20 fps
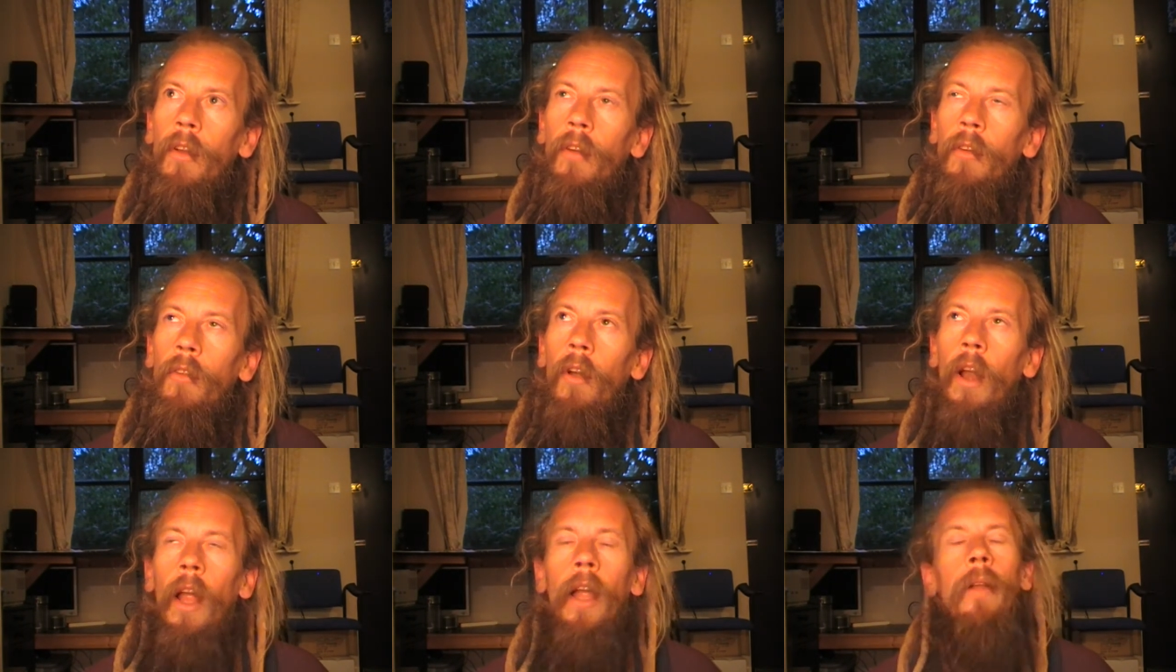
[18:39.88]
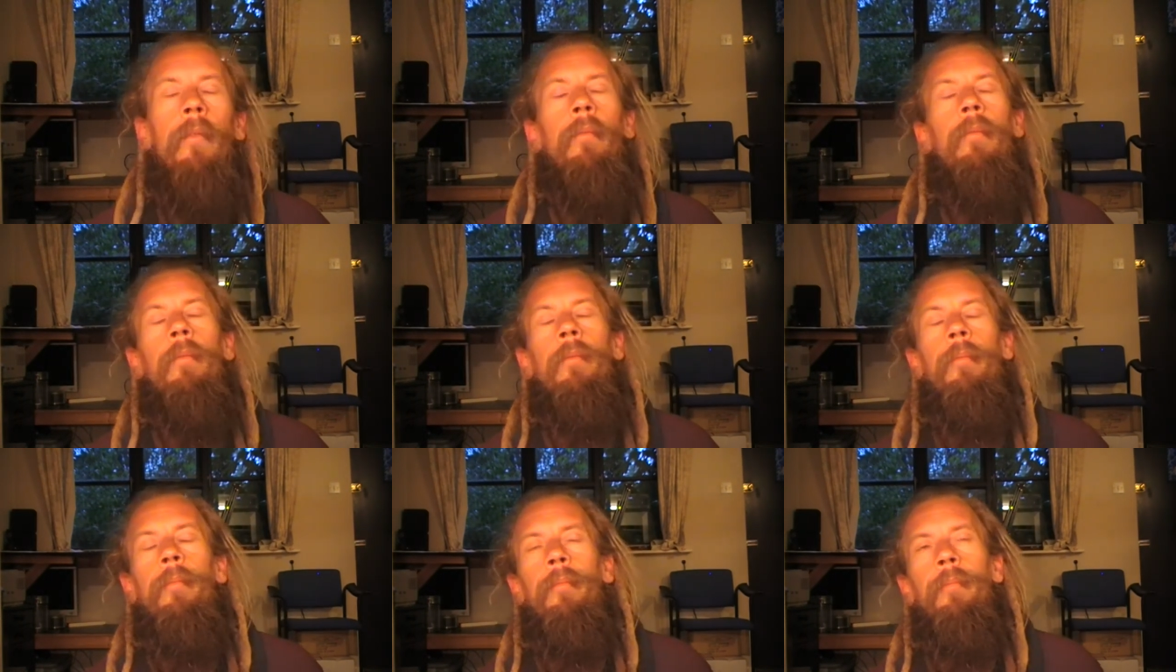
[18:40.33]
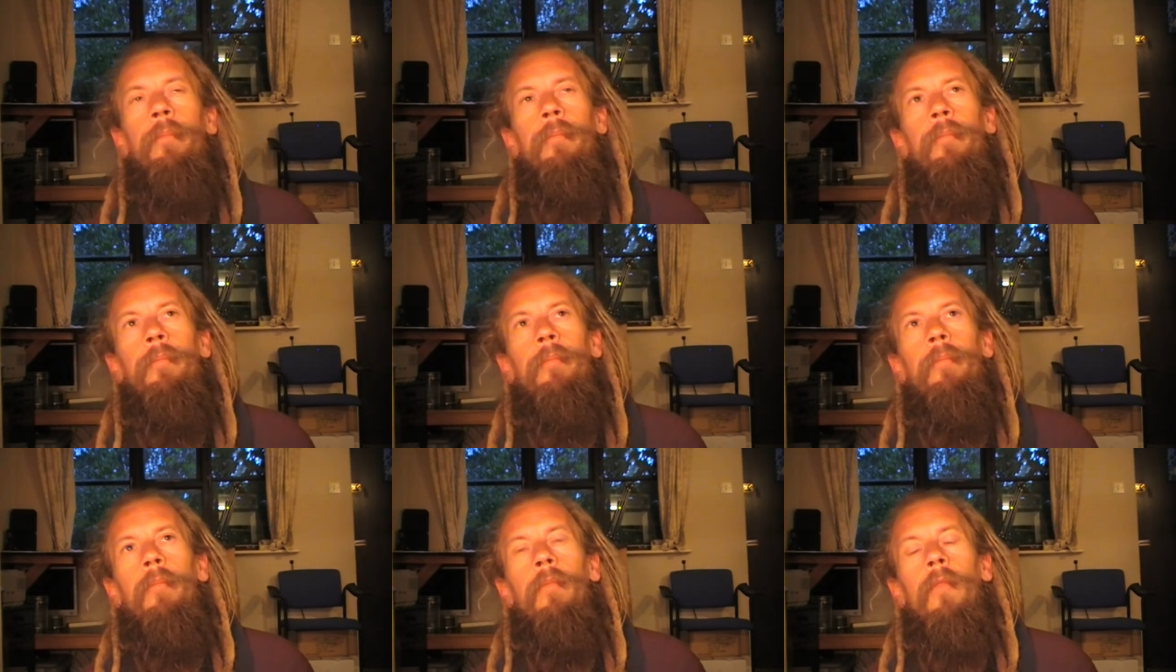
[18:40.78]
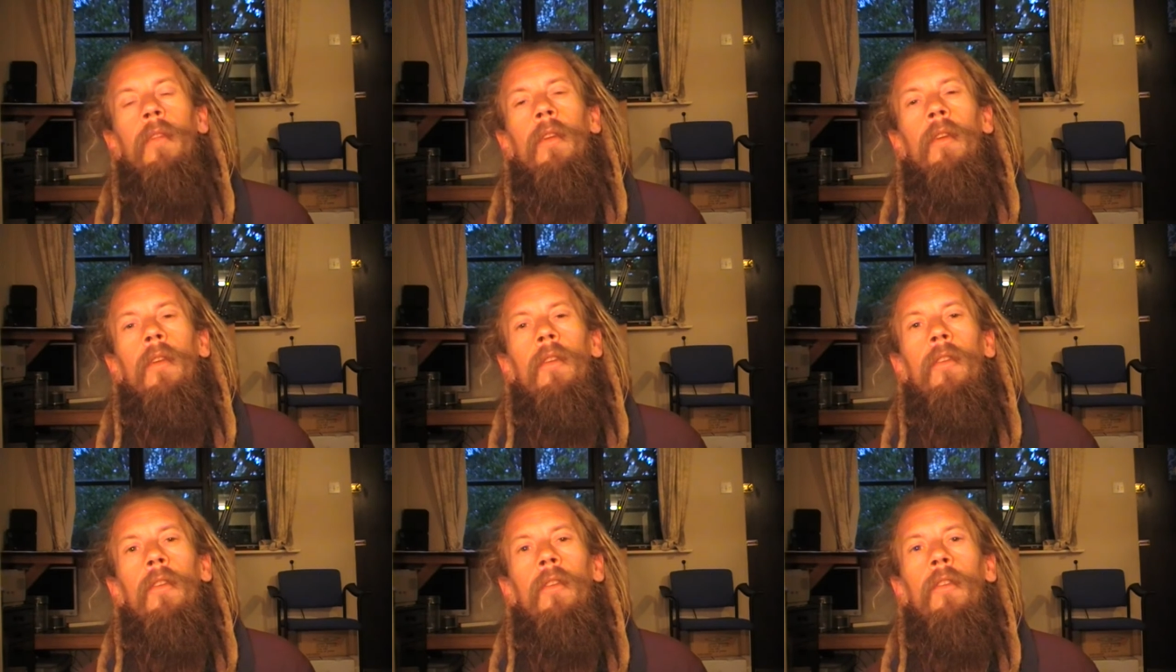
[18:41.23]
right,
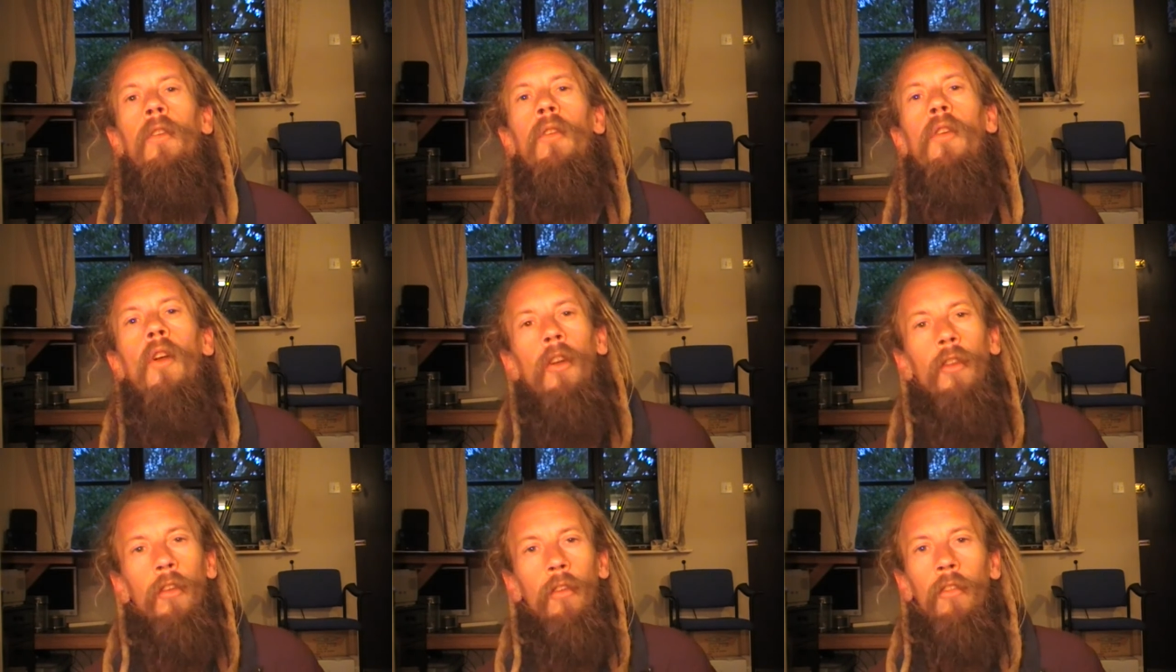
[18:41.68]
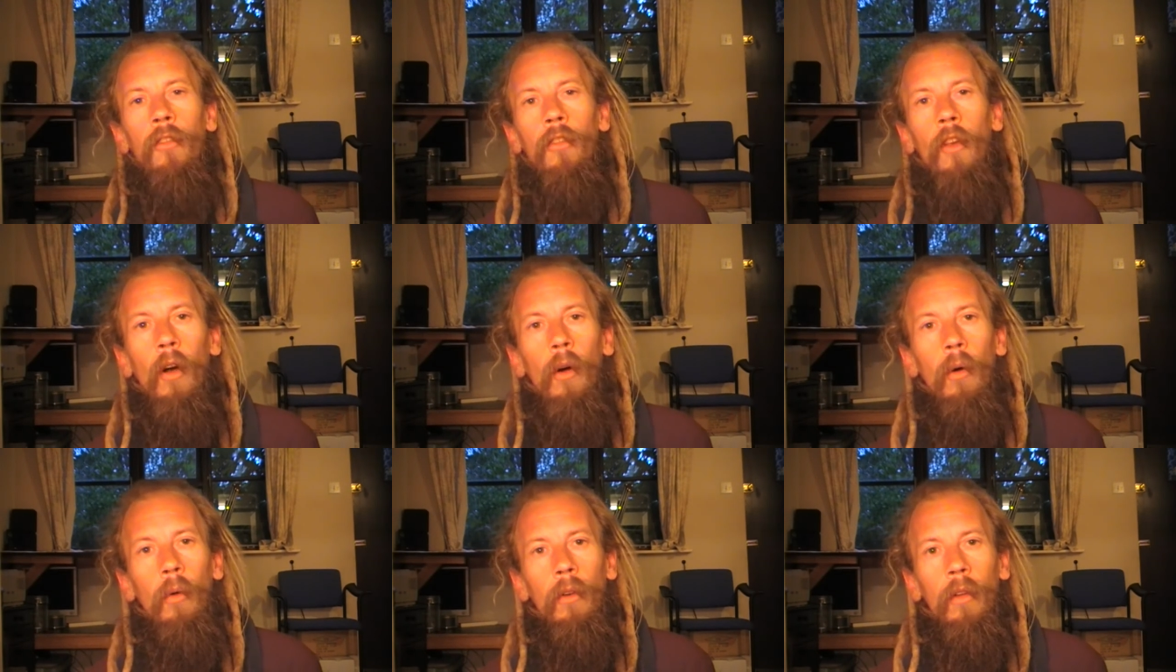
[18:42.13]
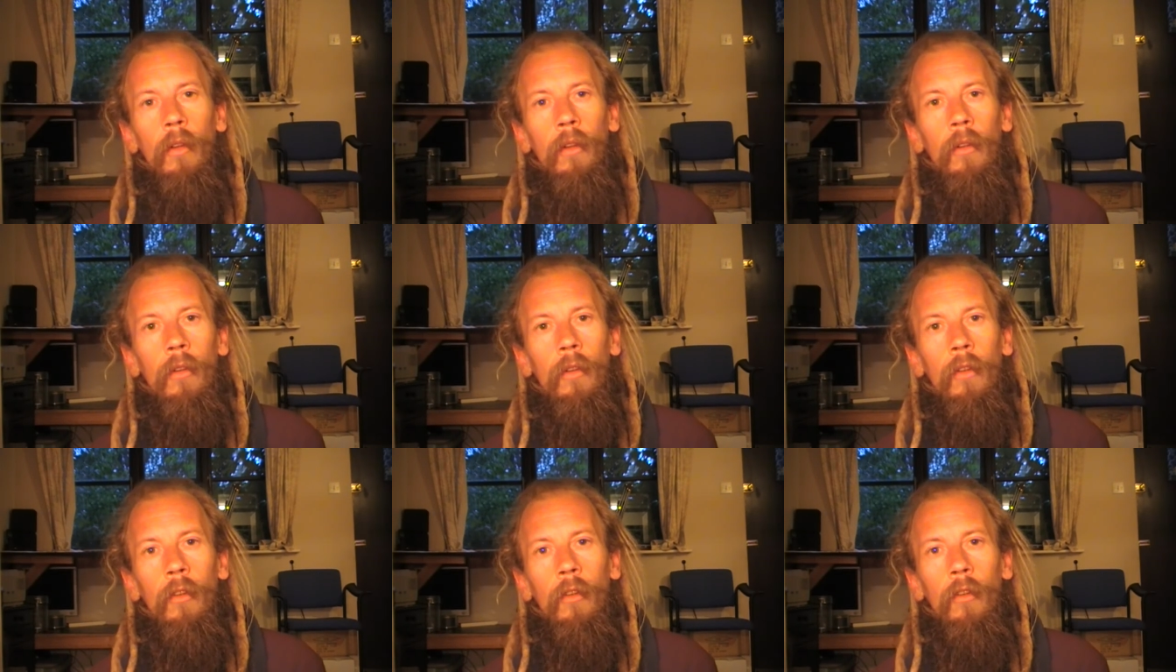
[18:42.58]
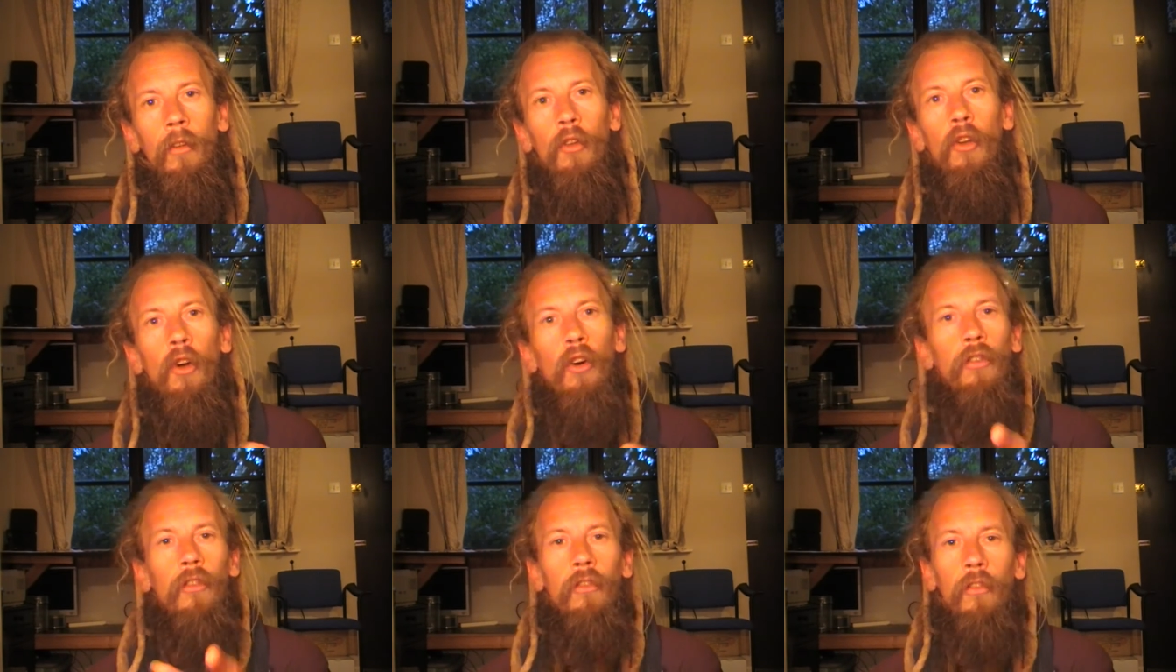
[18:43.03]
you got your soul.
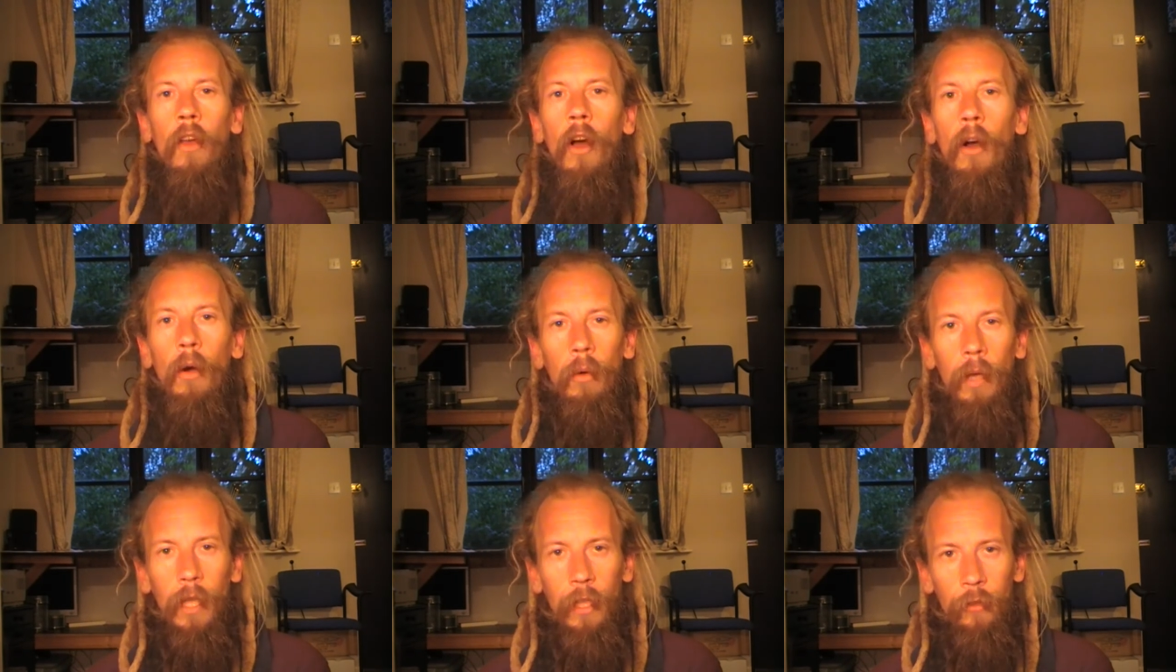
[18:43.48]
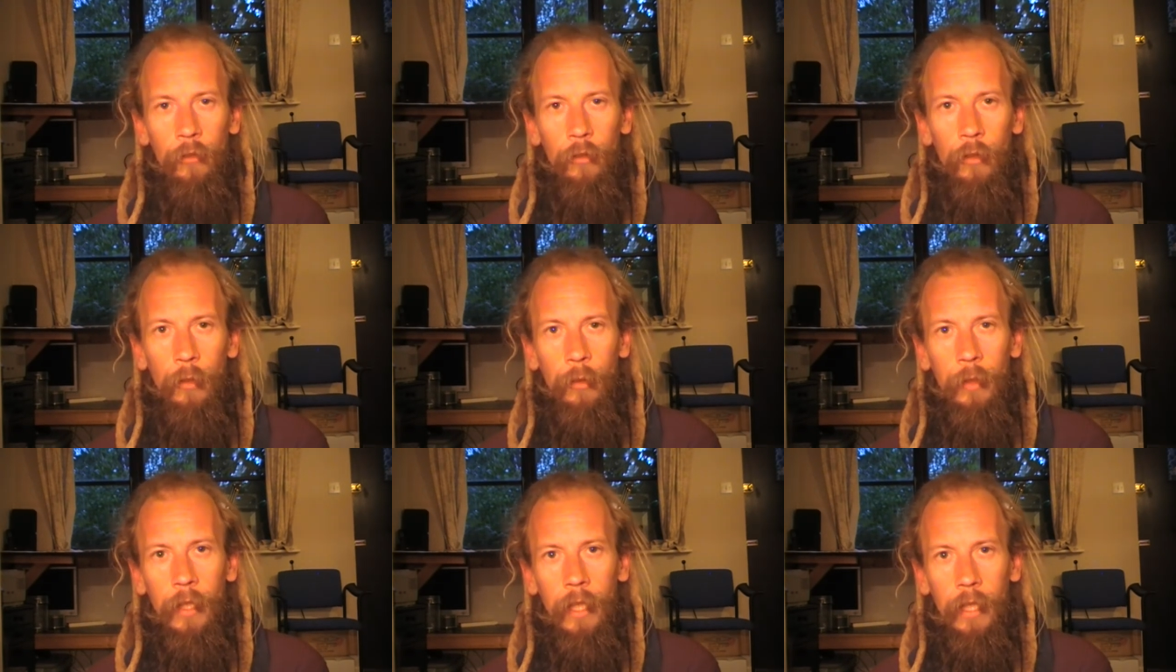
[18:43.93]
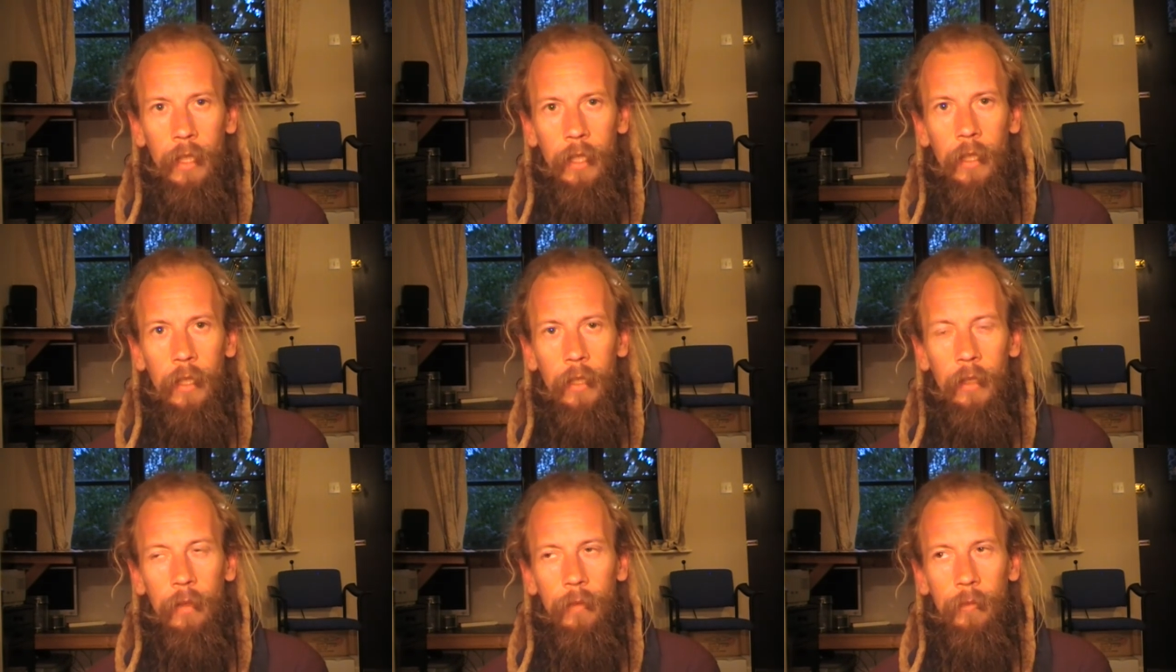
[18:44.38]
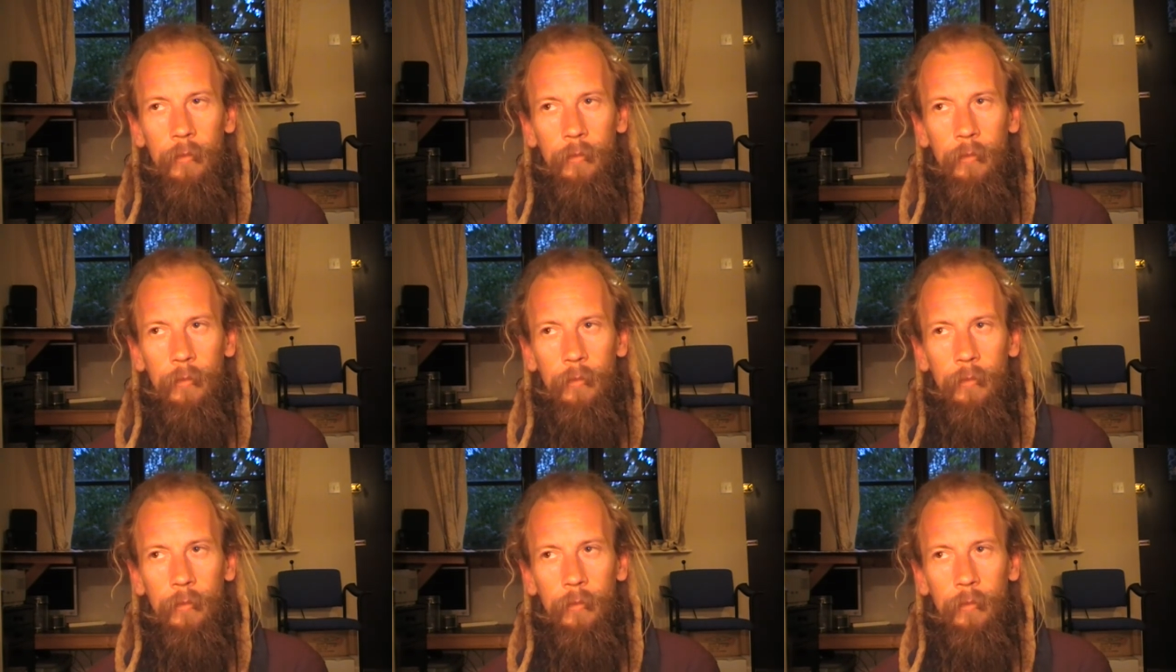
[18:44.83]
Your soul is unique.